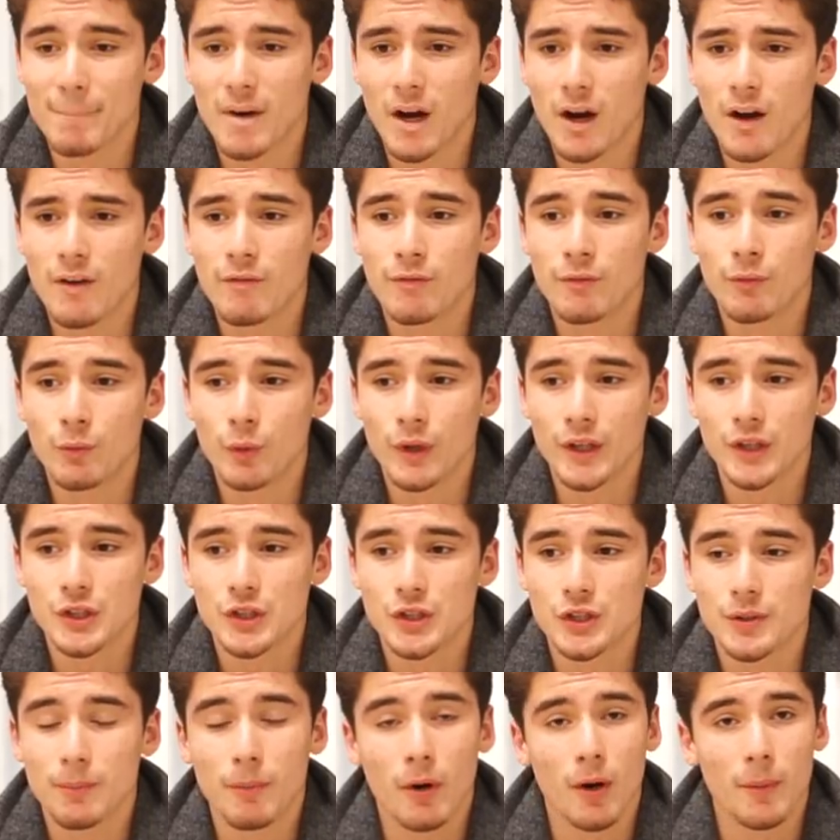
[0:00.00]
of
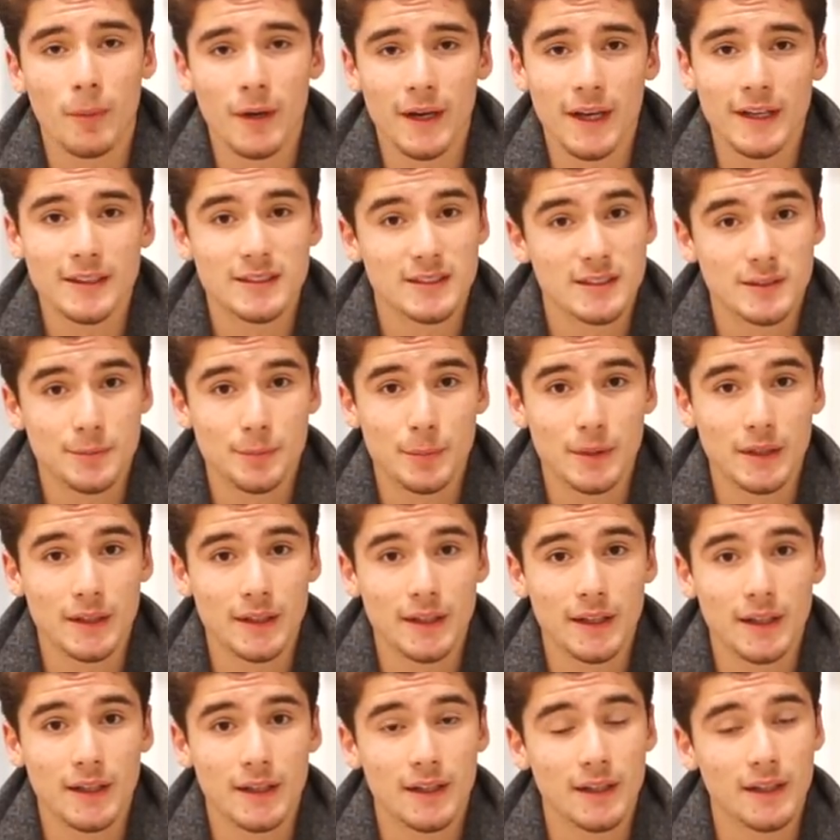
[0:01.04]
which Bob and I
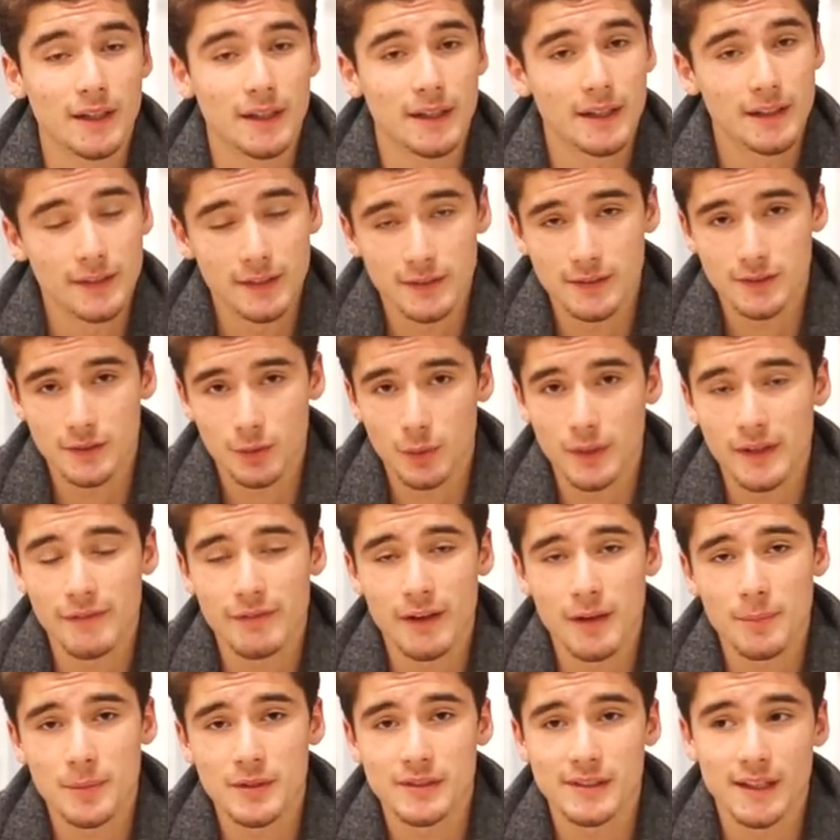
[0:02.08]
split, he does
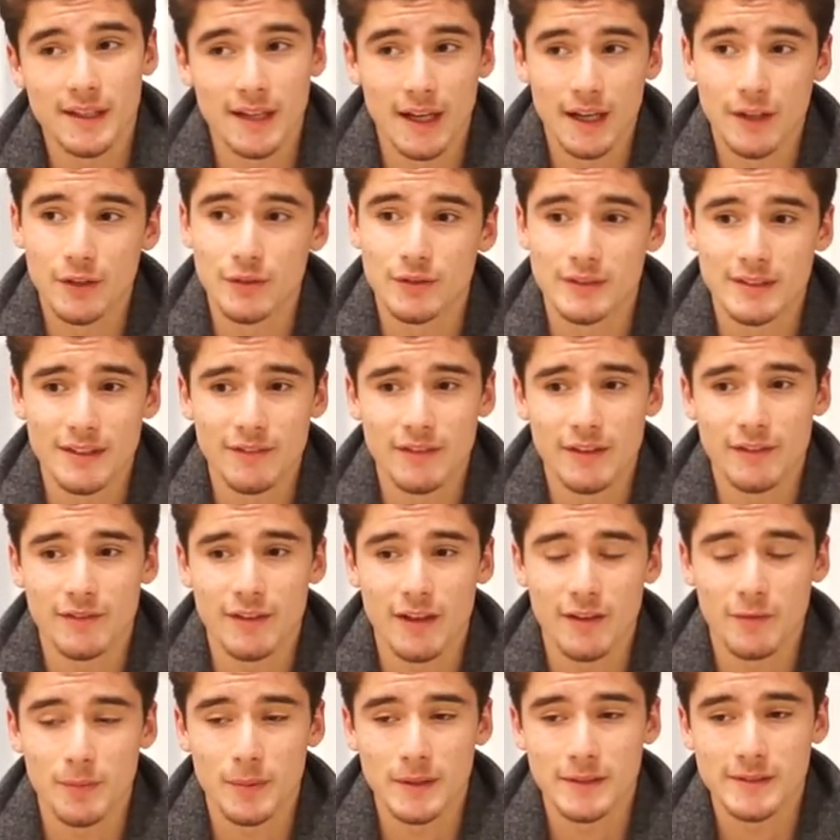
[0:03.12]
25%, I do
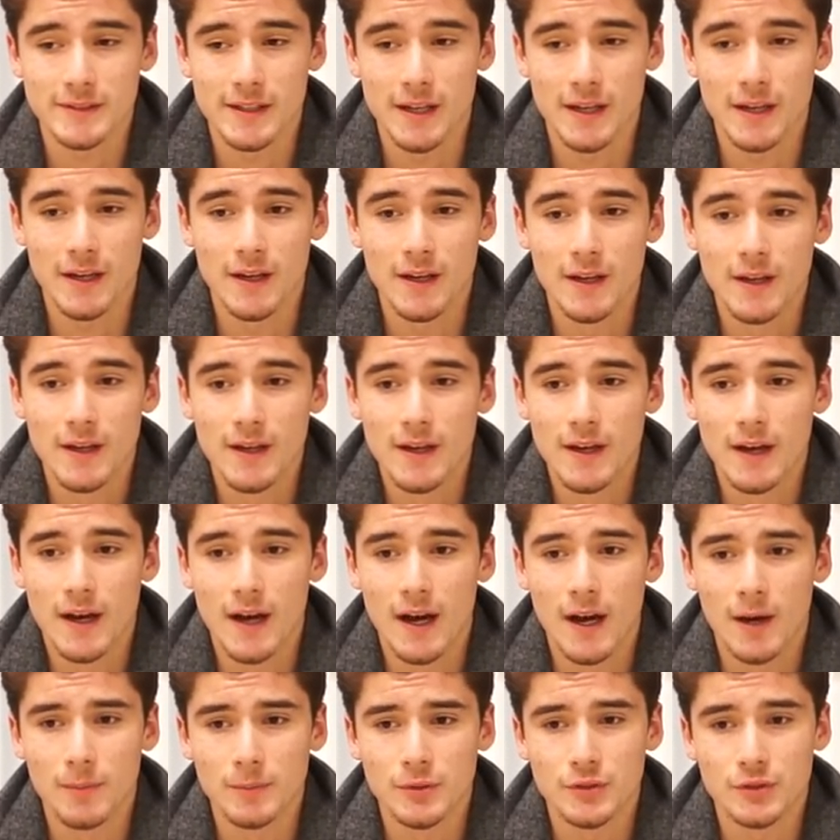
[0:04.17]
75%.
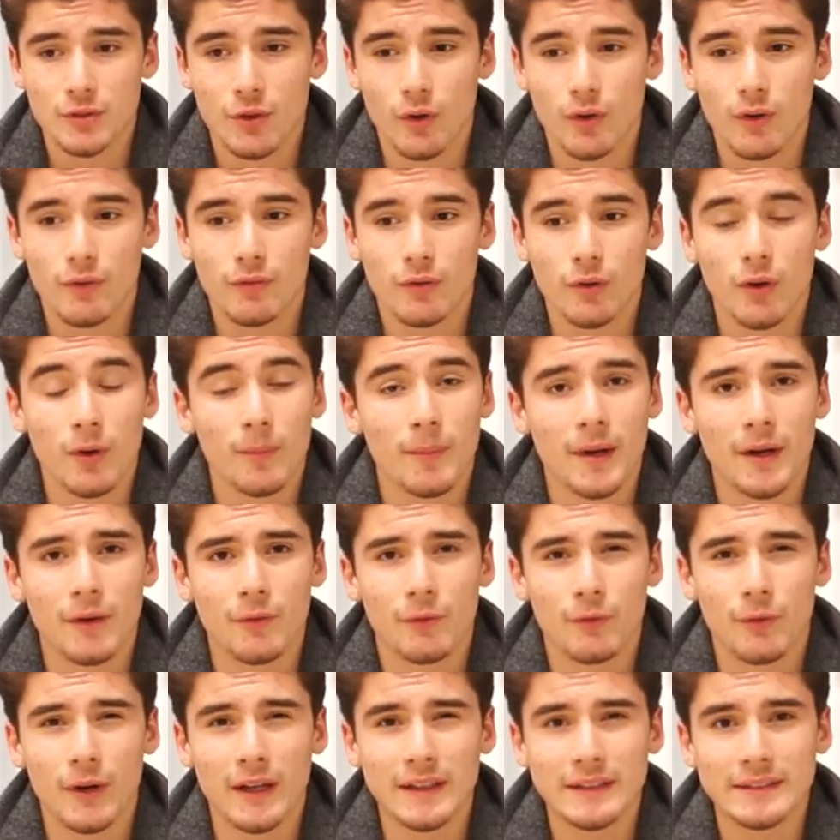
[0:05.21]
So overall my
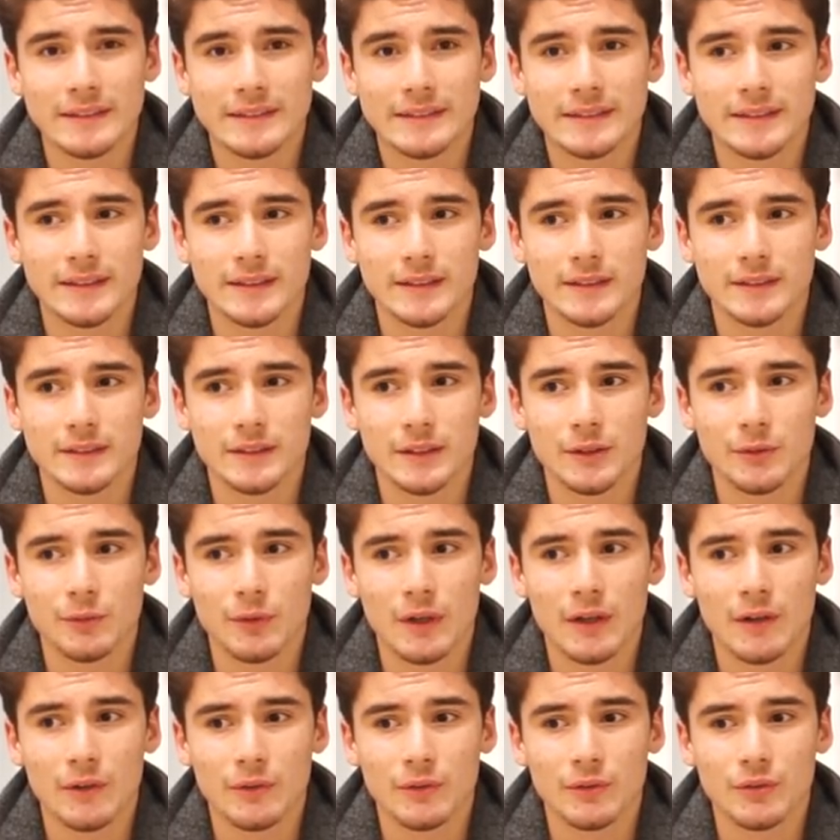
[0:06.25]
rent is
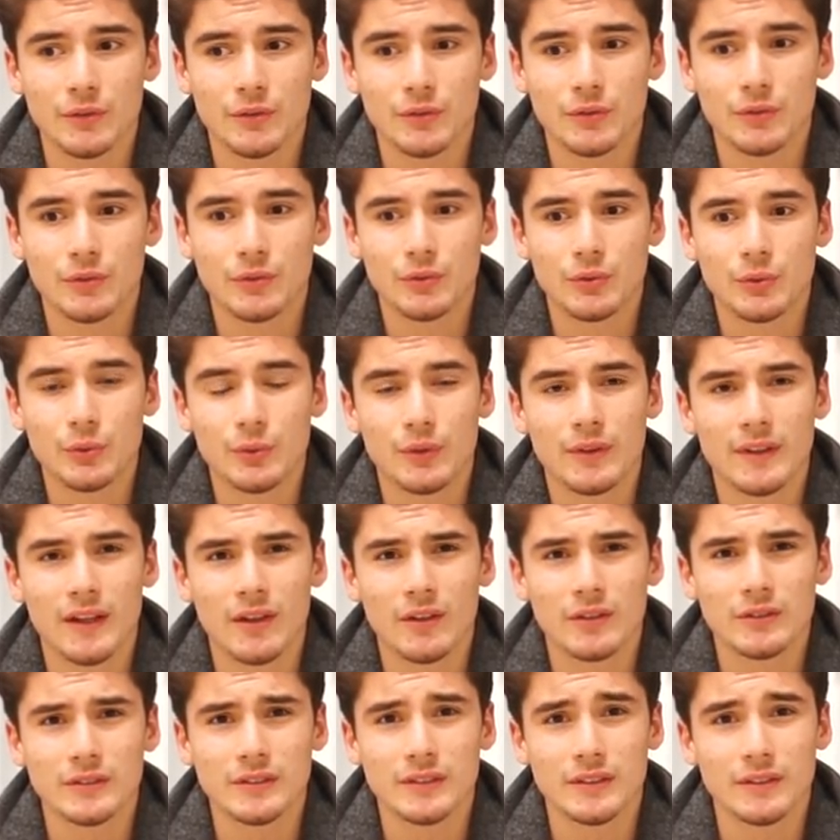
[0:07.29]
around
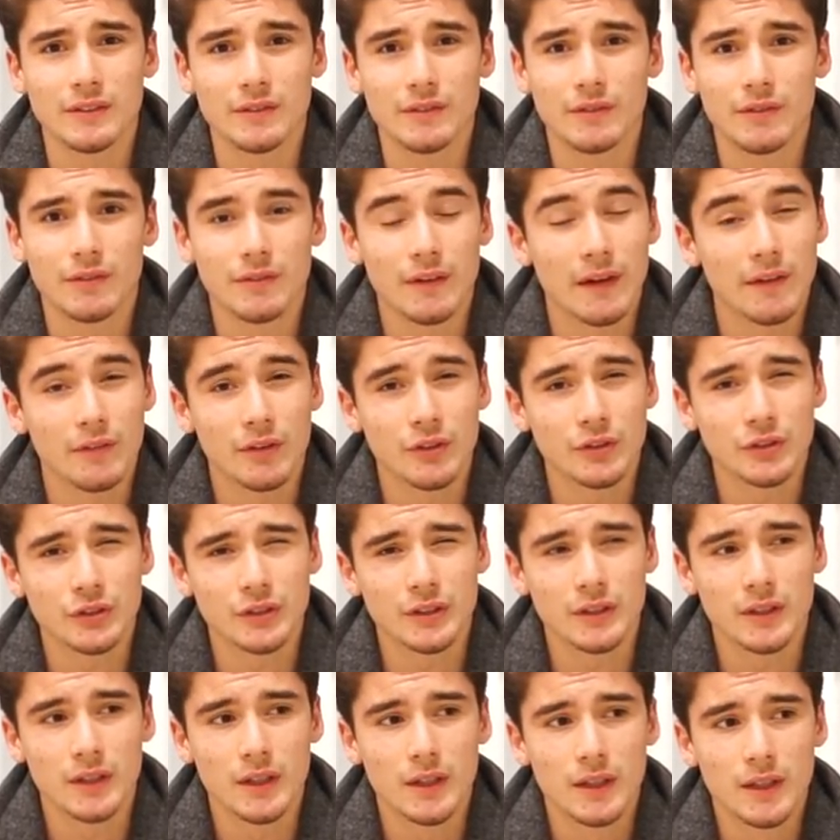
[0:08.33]

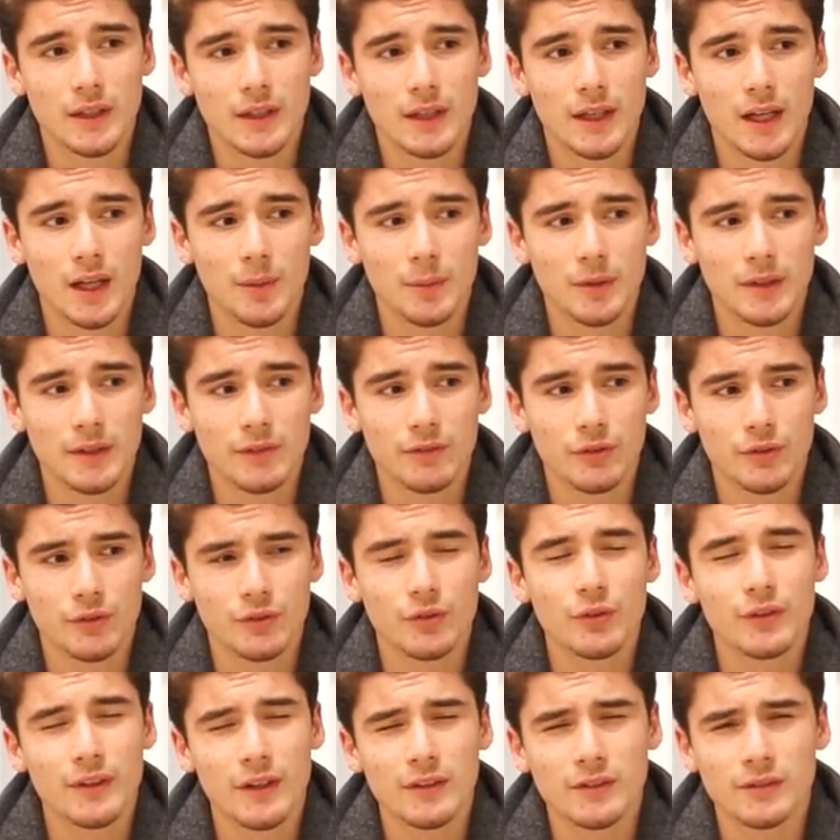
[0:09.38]
2,500, I believe, or
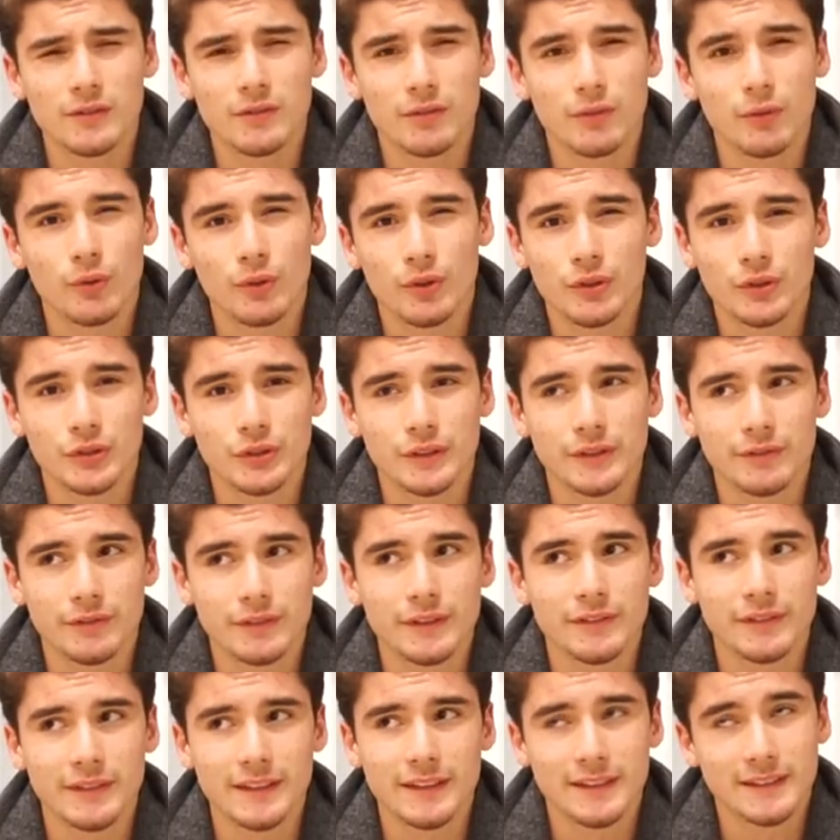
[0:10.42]

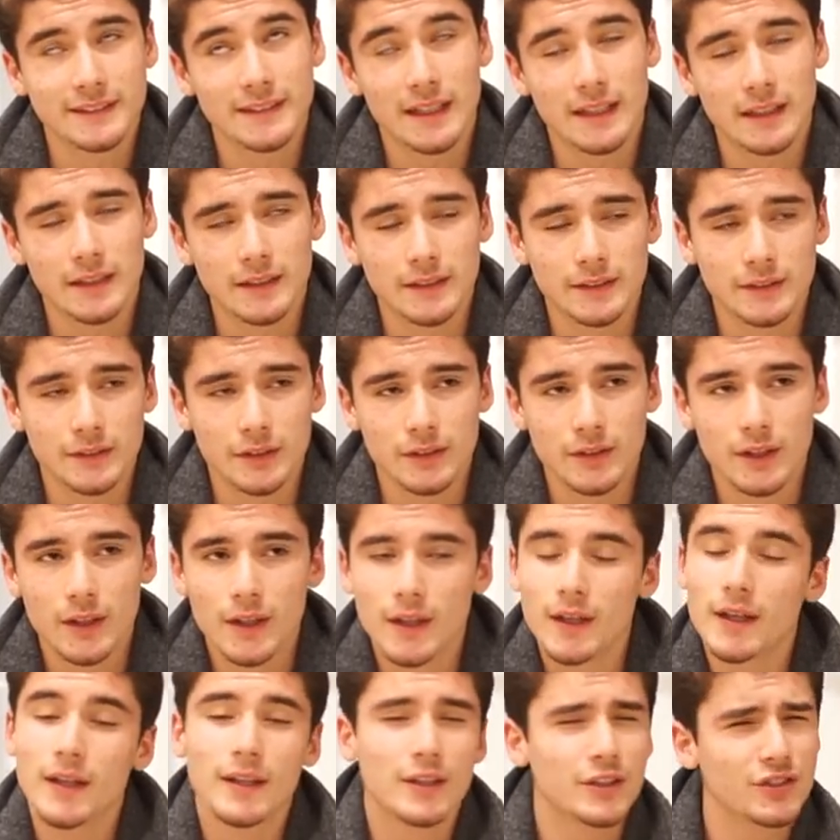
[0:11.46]
2,450 exactly. So
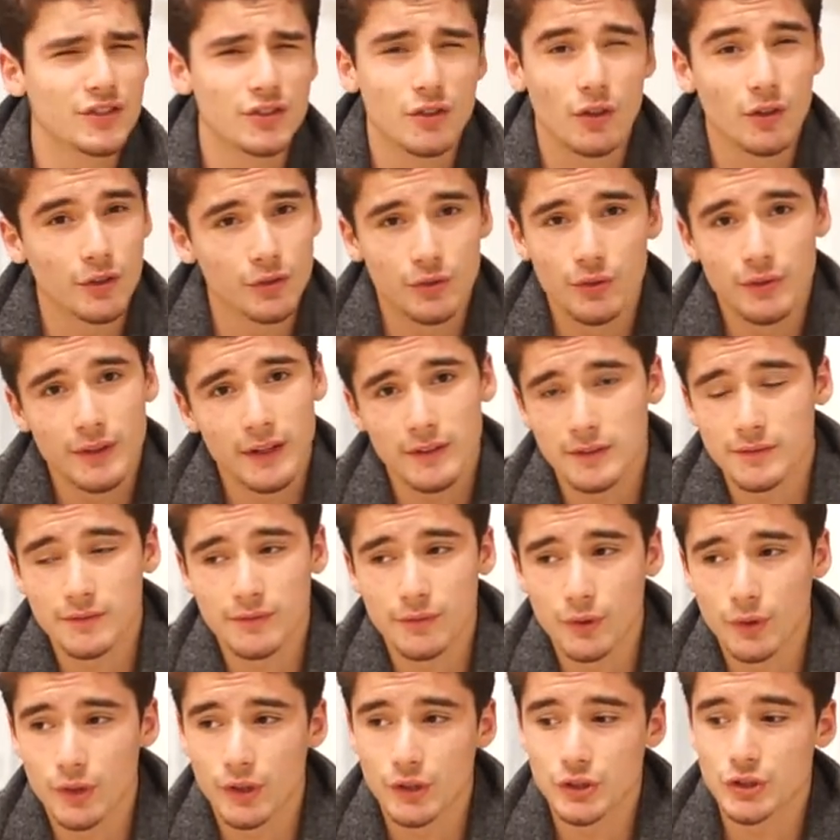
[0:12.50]
let's just call it
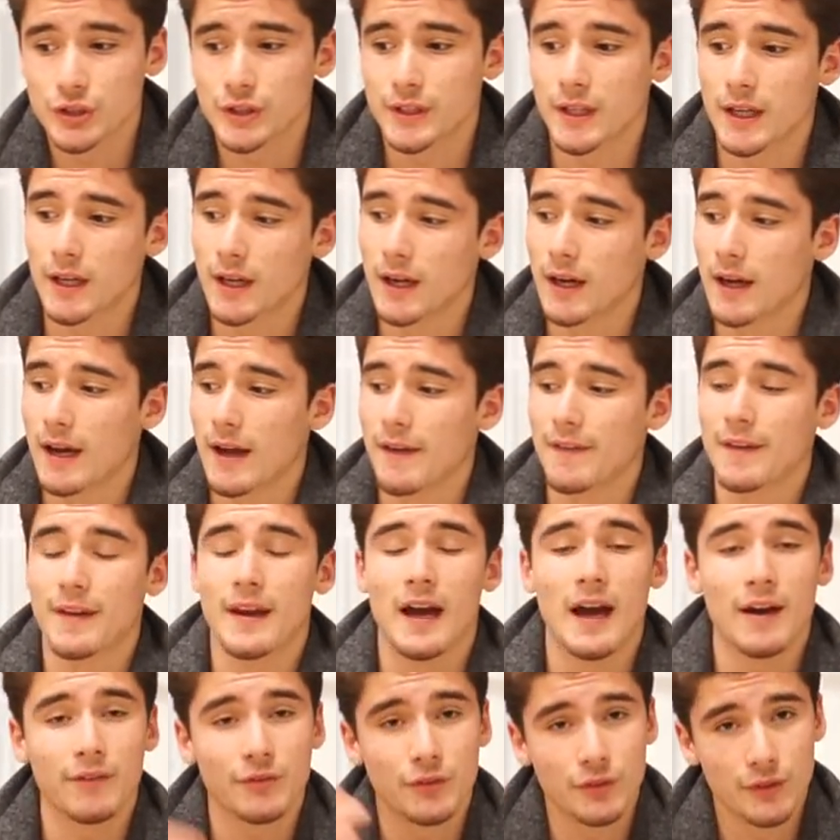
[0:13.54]
2,400. And then
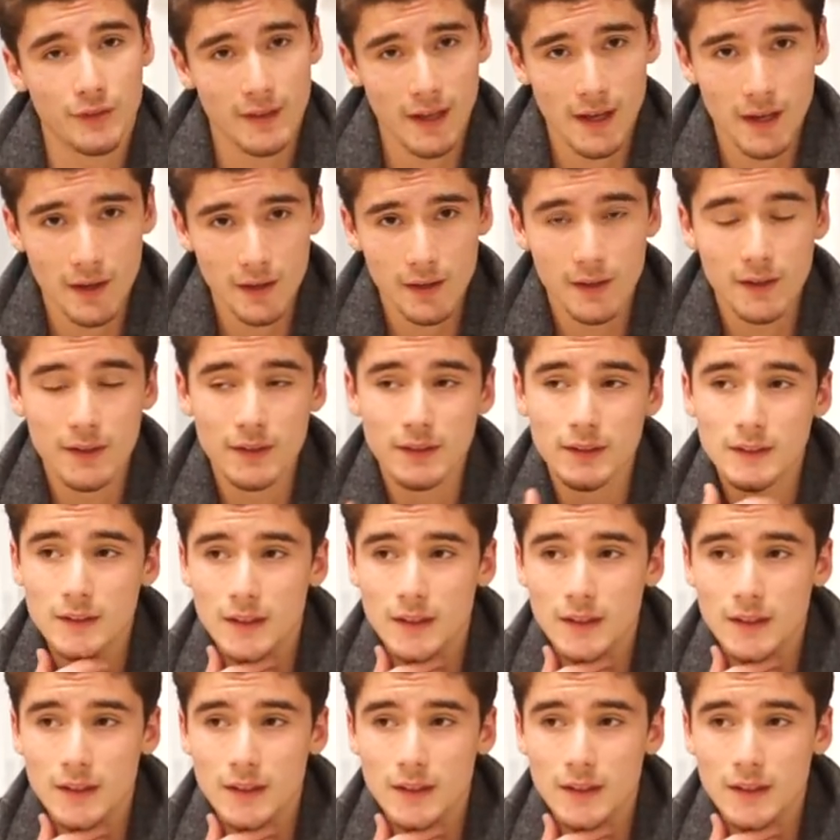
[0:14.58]
after that,